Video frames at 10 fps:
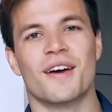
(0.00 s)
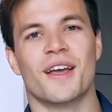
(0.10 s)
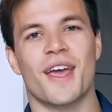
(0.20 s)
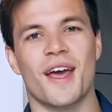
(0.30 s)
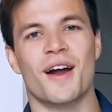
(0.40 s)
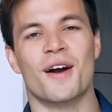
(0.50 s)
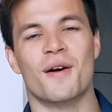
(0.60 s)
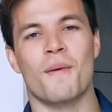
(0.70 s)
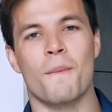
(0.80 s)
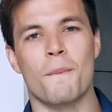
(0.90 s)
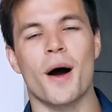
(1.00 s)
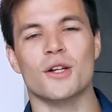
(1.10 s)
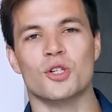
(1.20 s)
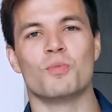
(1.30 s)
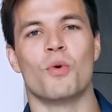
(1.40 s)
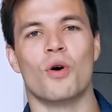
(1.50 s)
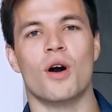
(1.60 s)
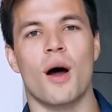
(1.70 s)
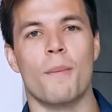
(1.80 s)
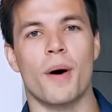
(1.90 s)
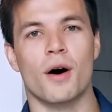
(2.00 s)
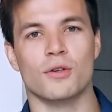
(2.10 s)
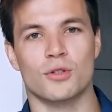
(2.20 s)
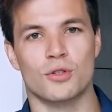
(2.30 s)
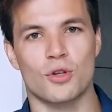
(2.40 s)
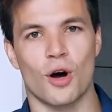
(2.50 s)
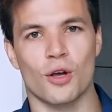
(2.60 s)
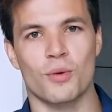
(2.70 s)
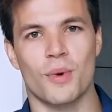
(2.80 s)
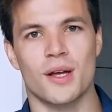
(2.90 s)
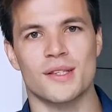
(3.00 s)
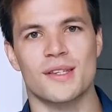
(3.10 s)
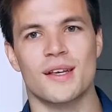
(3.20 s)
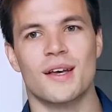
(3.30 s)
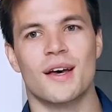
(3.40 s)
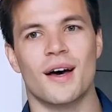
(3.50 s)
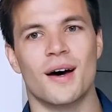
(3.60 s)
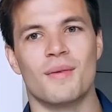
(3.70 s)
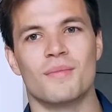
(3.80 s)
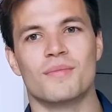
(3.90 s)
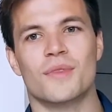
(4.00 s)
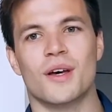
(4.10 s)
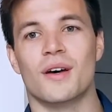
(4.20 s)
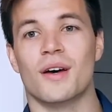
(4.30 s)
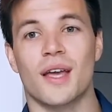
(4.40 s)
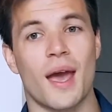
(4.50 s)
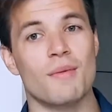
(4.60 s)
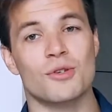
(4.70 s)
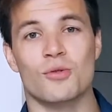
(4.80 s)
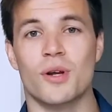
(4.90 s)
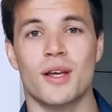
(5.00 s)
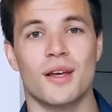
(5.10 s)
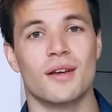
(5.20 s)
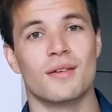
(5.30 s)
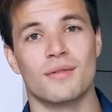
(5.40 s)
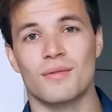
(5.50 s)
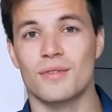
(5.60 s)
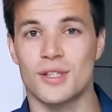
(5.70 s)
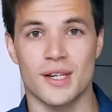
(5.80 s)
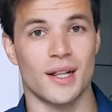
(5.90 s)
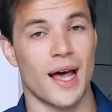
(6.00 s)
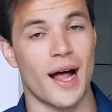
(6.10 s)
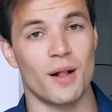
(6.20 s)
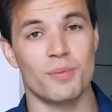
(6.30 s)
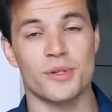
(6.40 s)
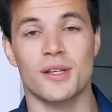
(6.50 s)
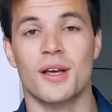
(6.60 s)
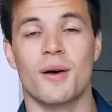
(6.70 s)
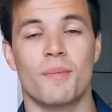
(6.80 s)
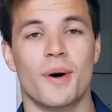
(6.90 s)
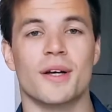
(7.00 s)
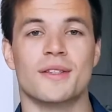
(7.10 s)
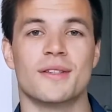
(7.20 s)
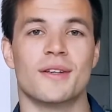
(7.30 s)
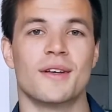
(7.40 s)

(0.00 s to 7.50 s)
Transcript: care much more about documents. The chemistry still helps, but